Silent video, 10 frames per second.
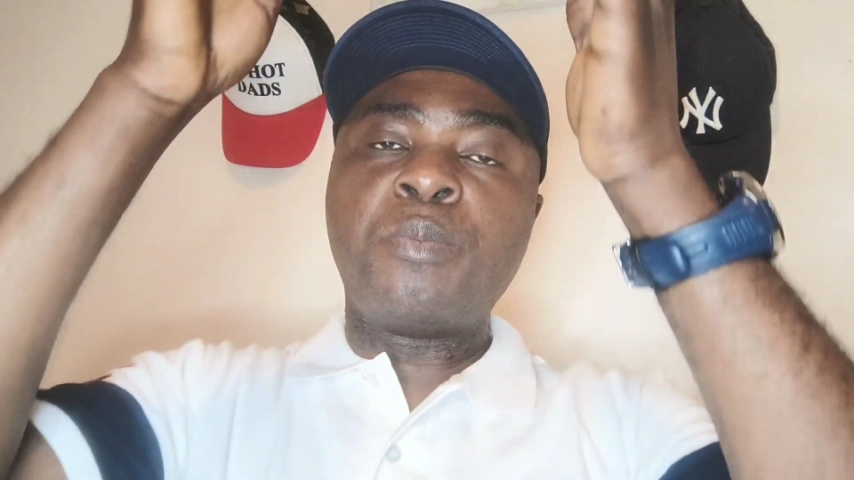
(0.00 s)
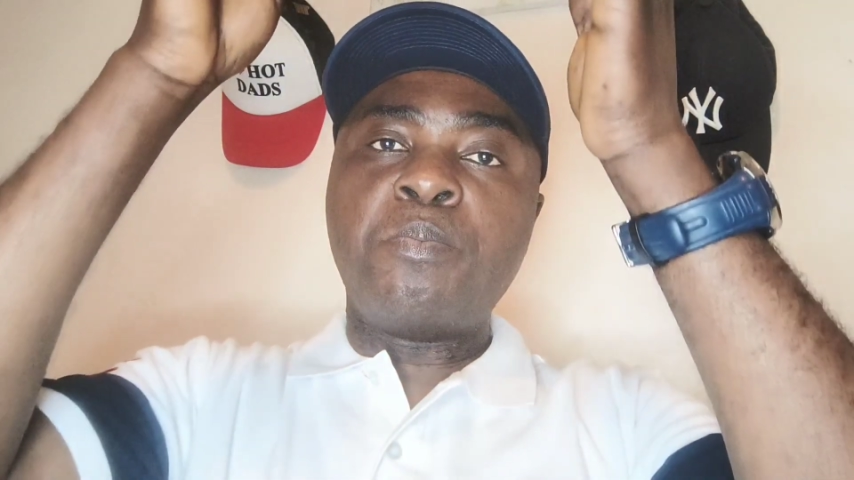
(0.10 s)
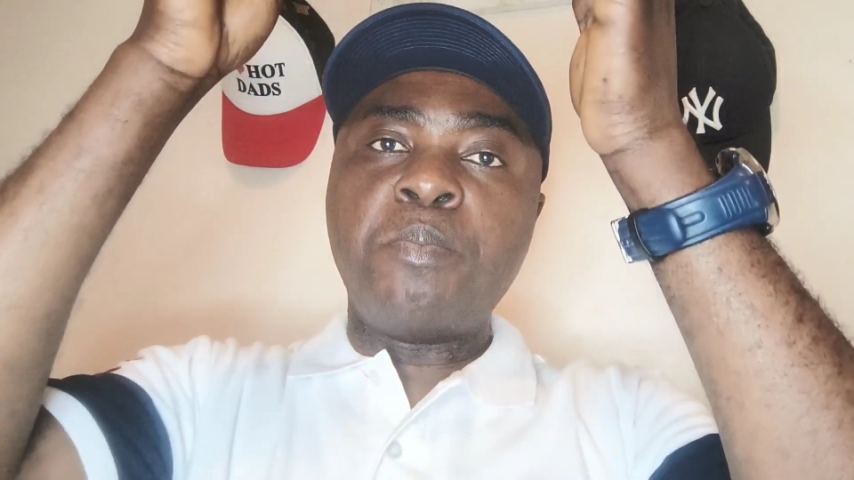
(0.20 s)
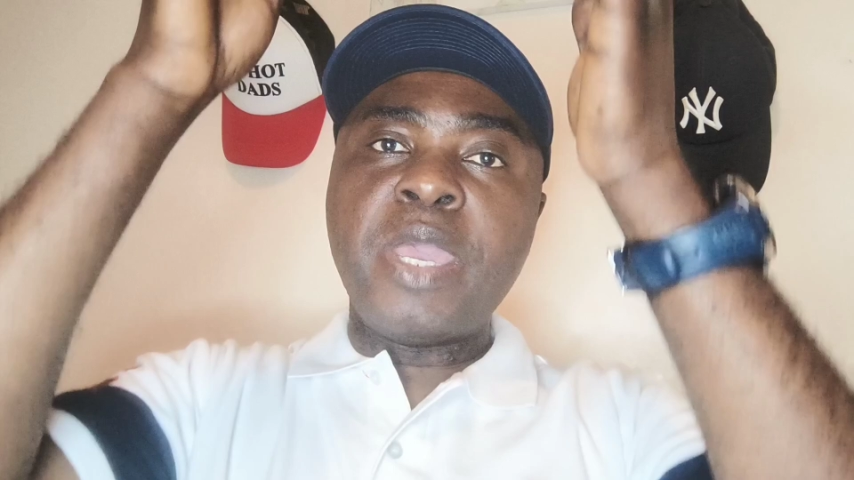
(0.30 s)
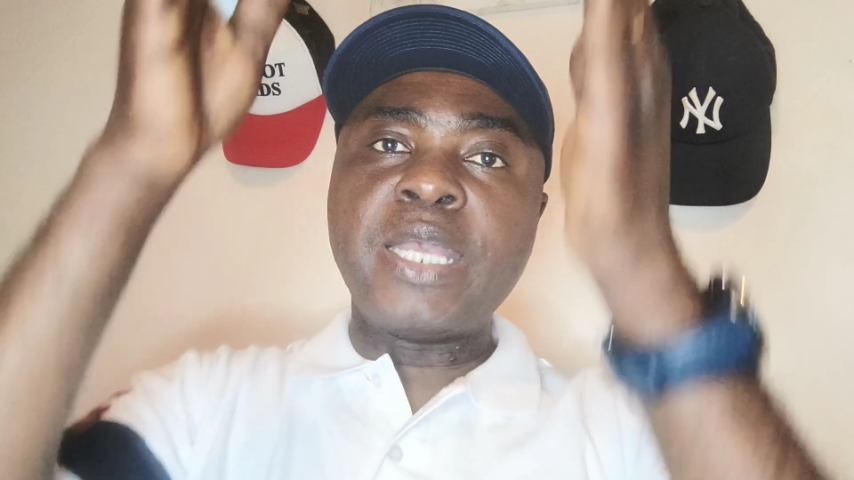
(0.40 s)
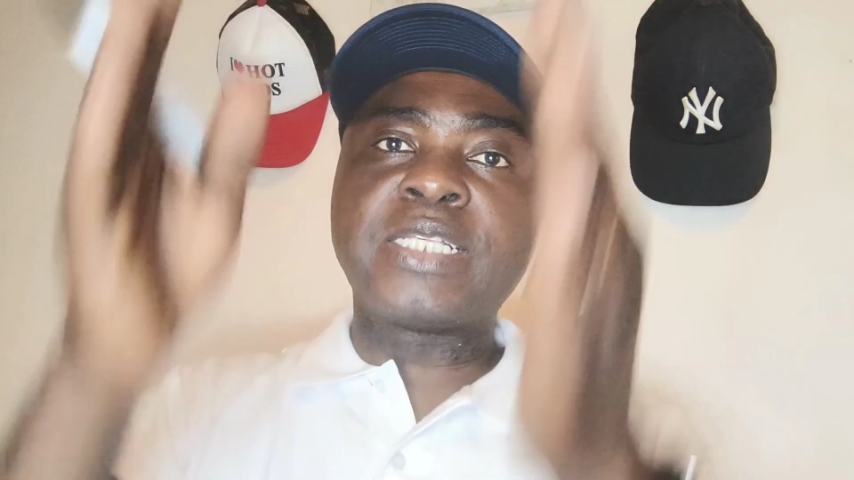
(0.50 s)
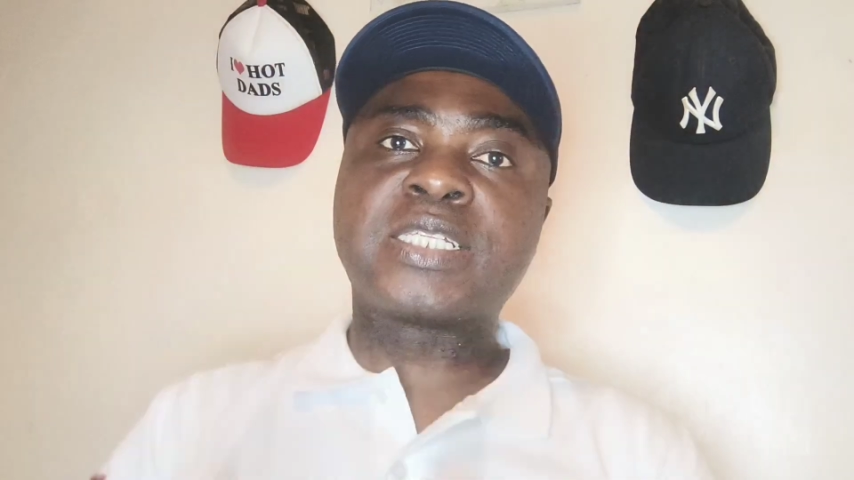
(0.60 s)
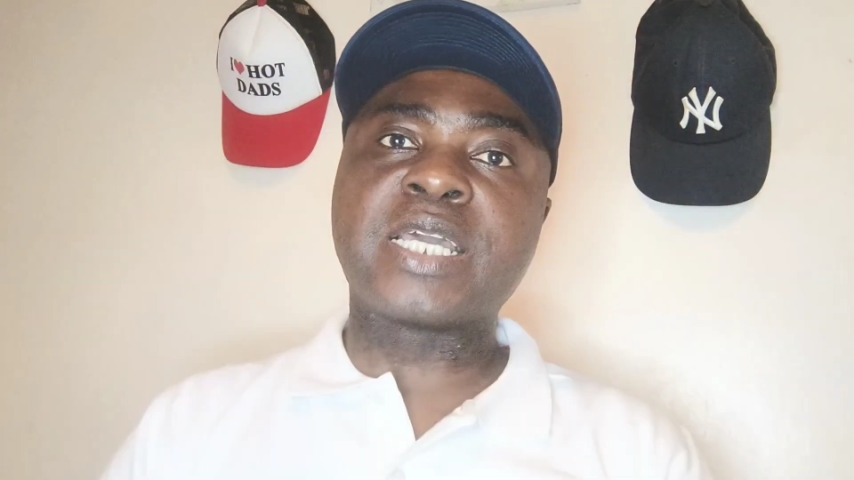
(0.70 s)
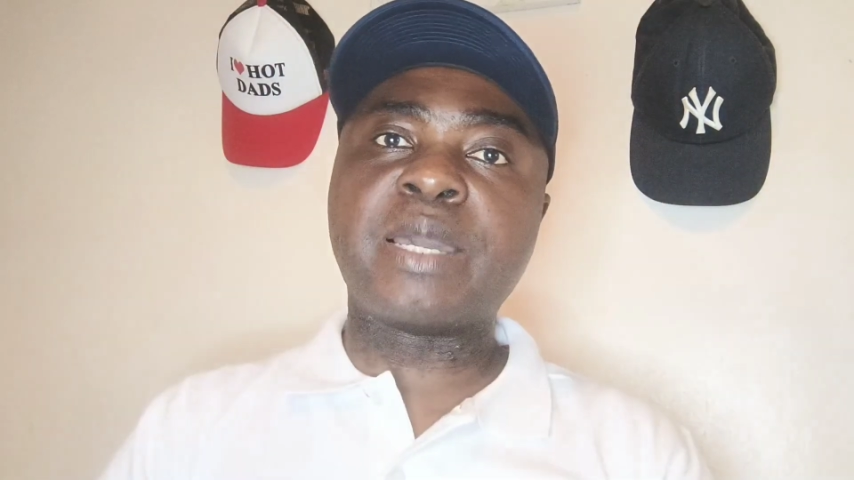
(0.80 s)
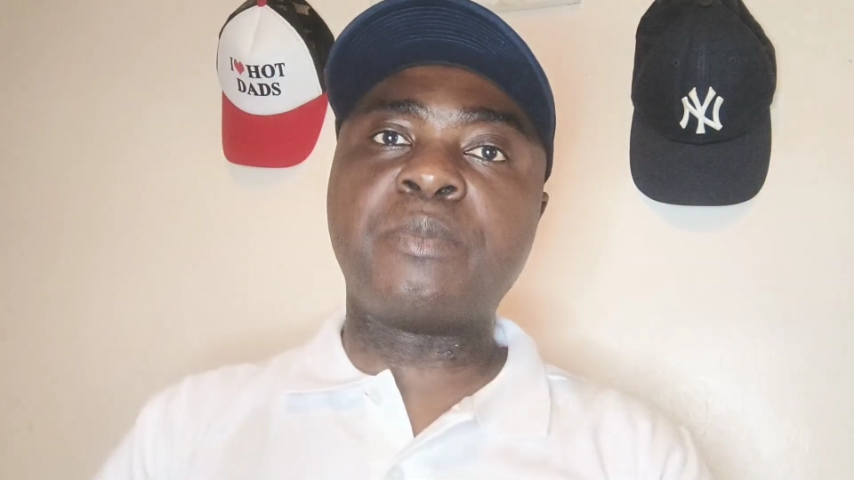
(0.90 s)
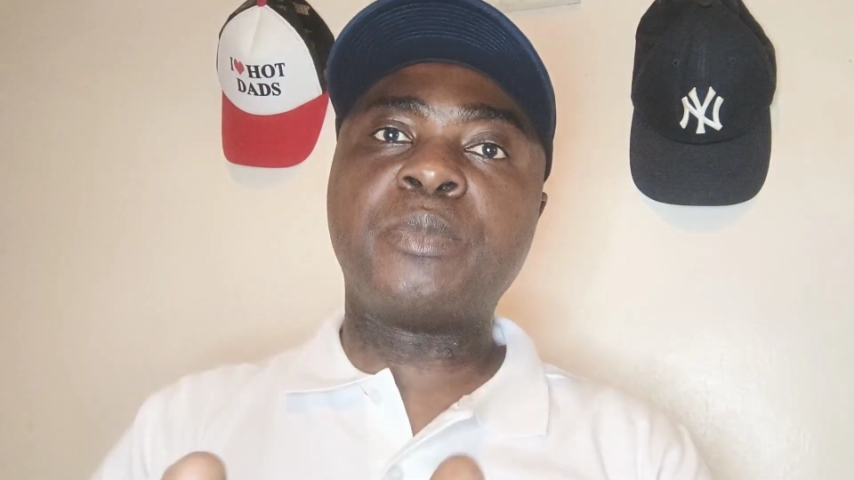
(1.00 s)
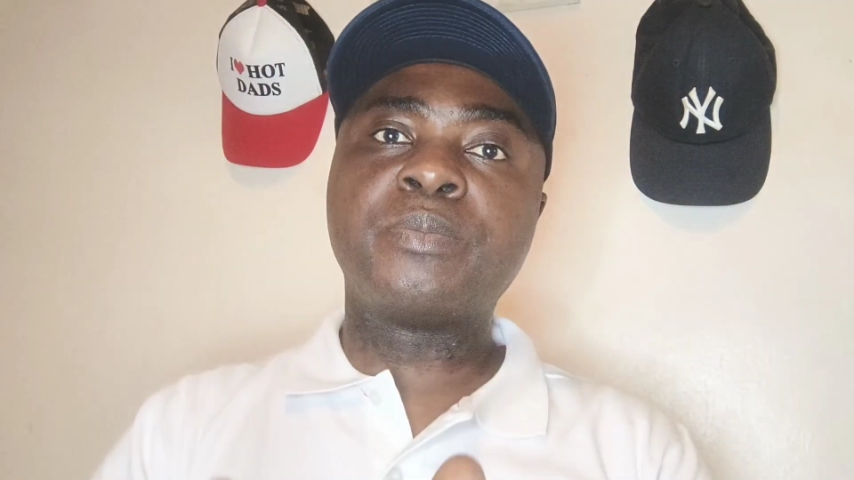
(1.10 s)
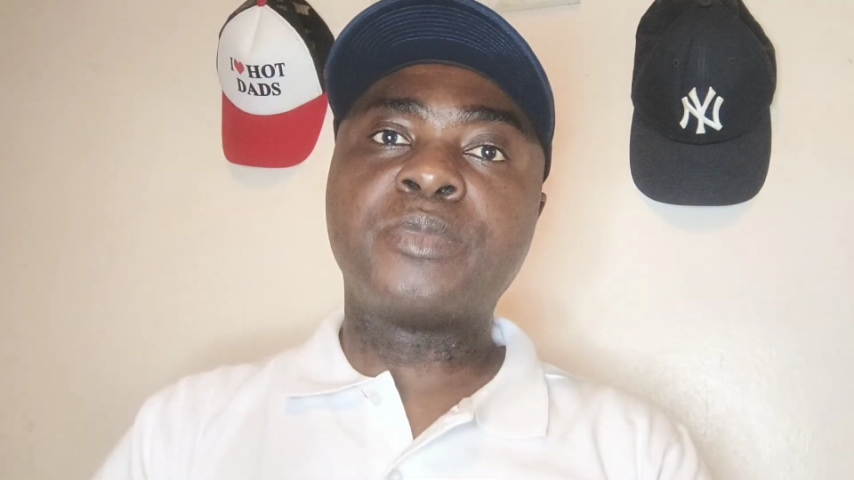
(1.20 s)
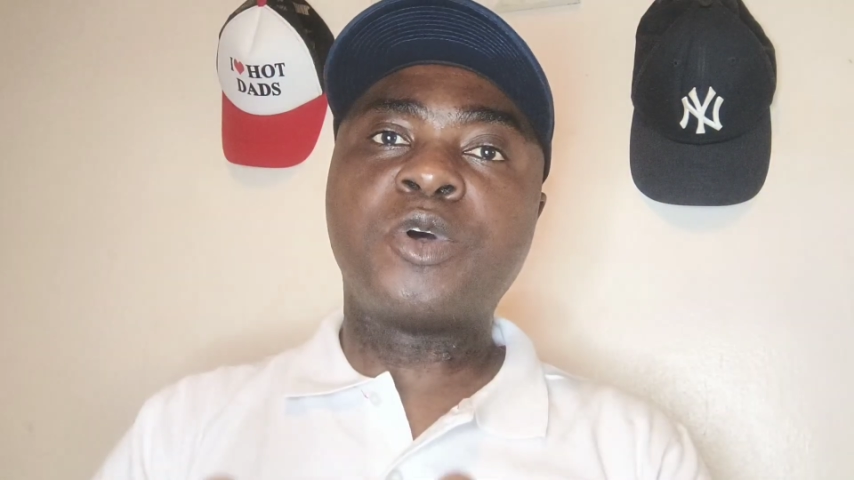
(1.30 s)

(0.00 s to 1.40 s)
maize stem